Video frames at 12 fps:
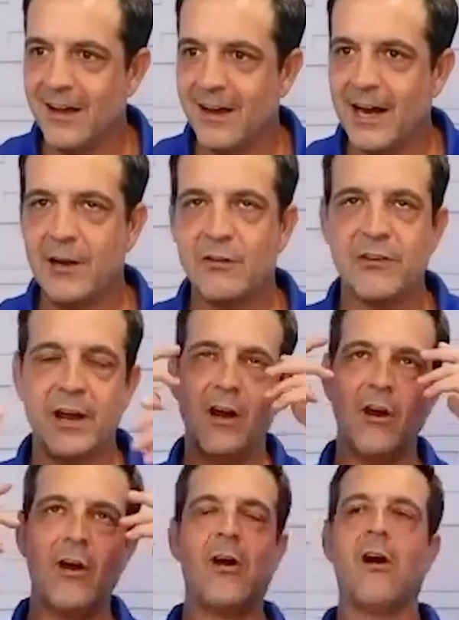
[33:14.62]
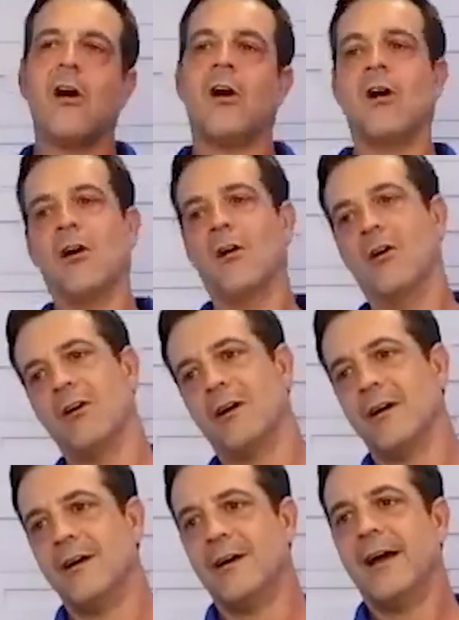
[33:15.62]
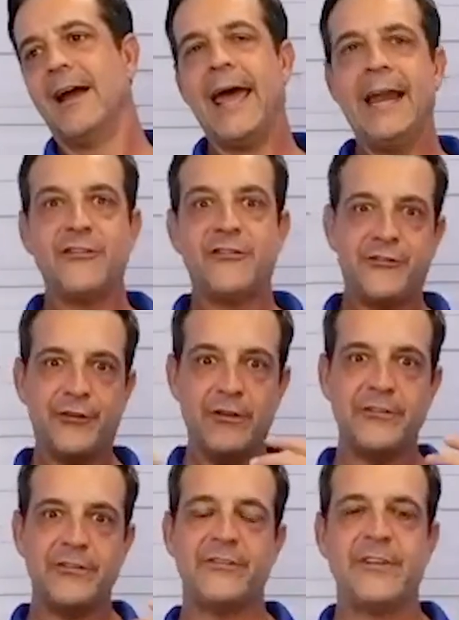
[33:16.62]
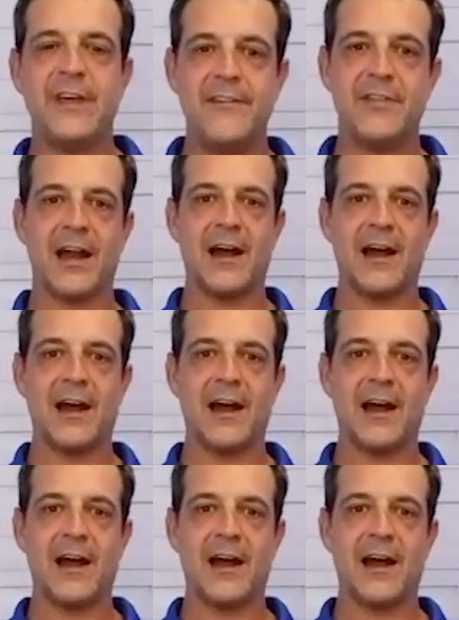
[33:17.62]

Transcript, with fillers: And I was like, oh. And as soon as he said that,